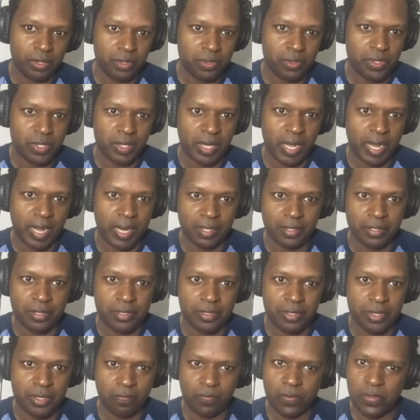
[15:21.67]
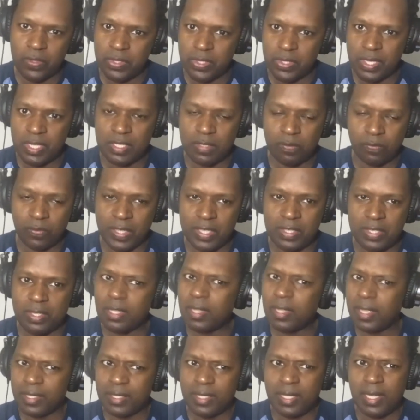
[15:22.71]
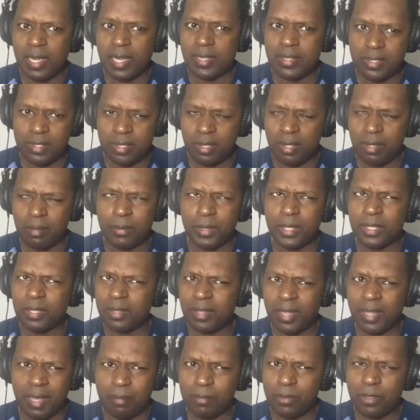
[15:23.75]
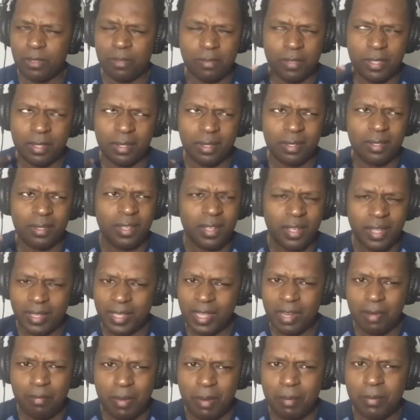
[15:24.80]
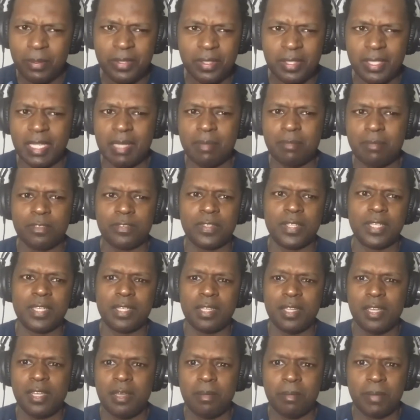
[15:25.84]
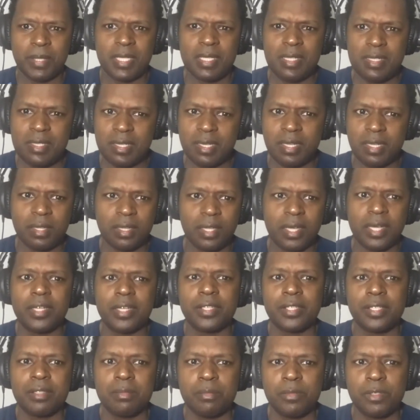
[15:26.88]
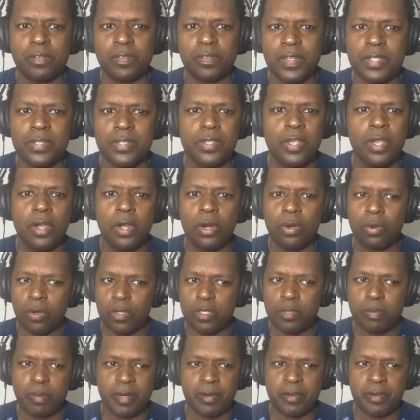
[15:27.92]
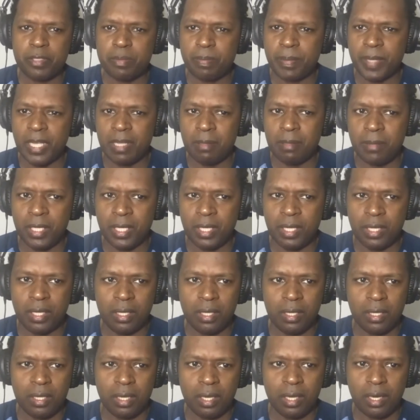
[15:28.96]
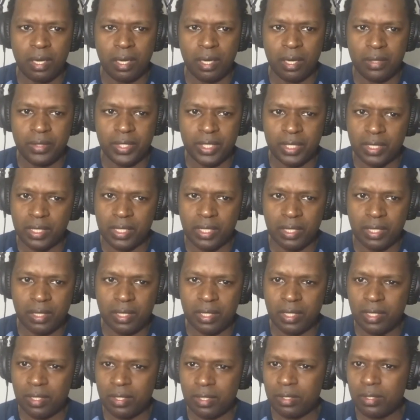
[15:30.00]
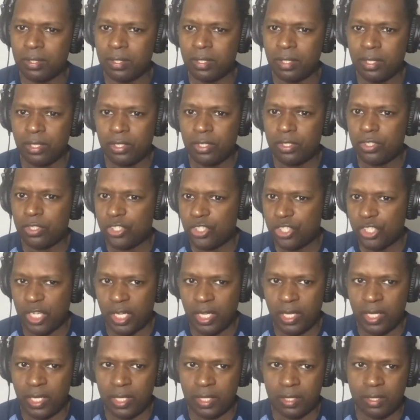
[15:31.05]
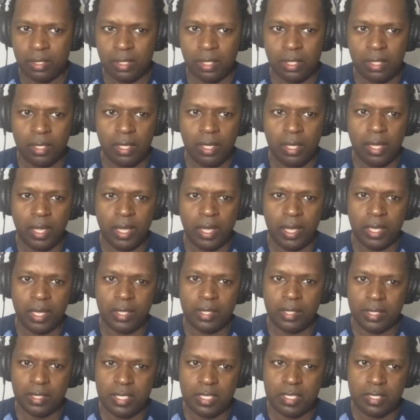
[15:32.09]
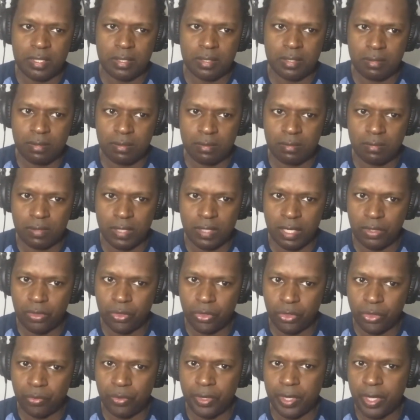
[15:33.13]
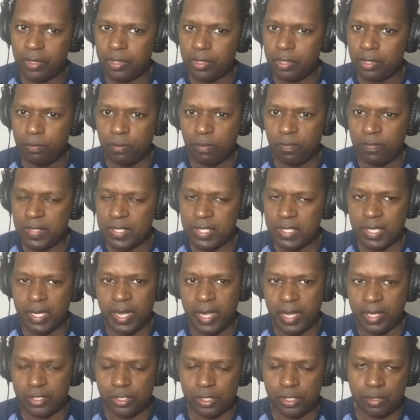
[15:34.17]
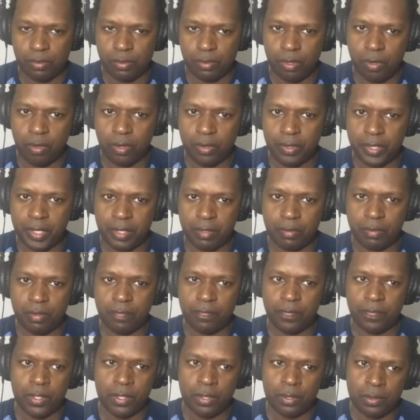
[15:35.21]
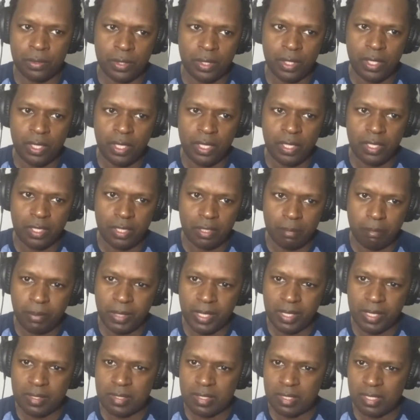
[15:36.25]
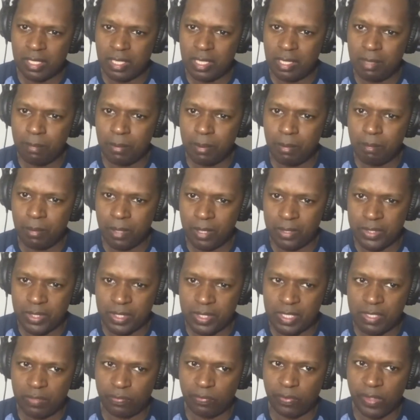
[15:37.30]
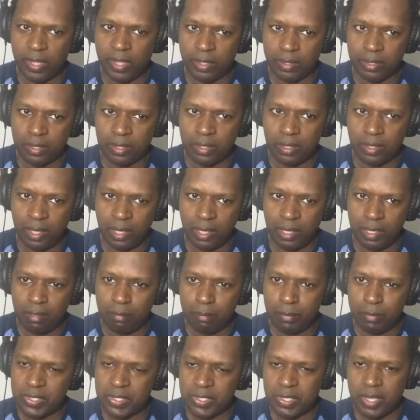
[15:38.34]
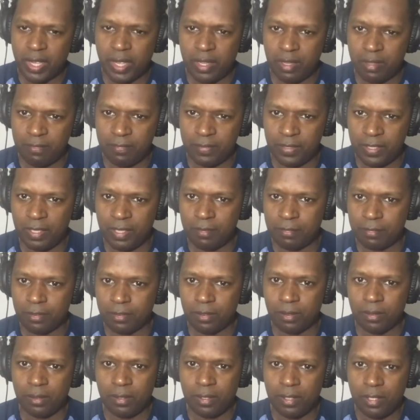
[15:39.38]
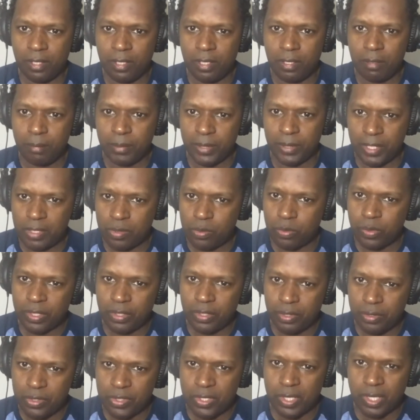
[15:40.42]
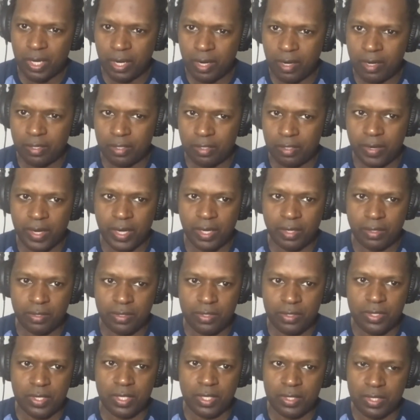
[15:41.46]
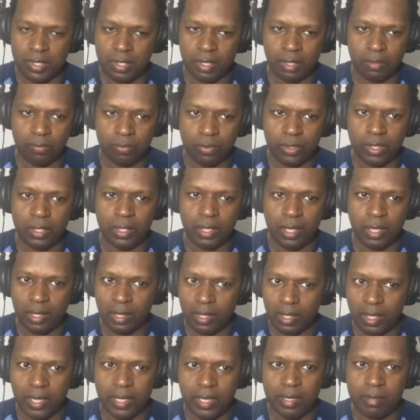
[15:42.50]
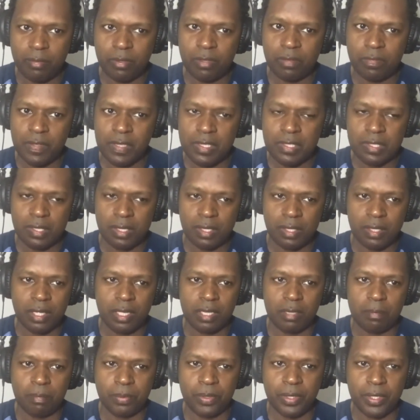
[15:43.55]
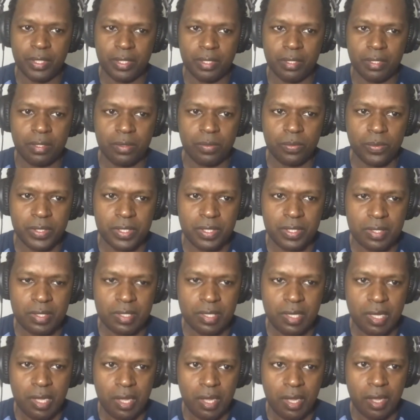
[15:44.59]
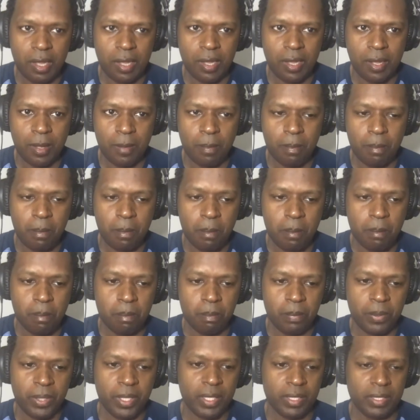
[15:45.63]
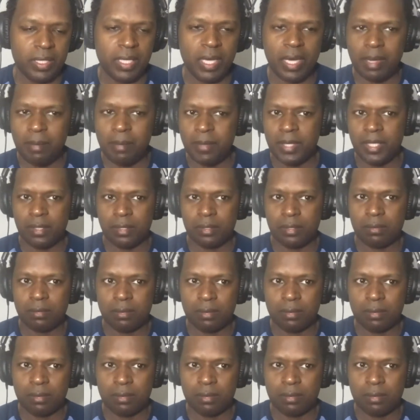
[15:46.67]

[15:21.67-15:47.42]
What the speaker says: those actors, if you see his face, you're like, yeah, I saw him in that movie. Can't remember the name of it. But he's in a lot of good movies. Rosemary's Baby, The Killing, Shane. And he's in three other movies that I actually already reviewed. The Big Sleep, Maltese Falcon, and Messiah of Evil. But he's one of those character actors that's in a lot of movies and a lot of pretty good ones. But yeah, I mean,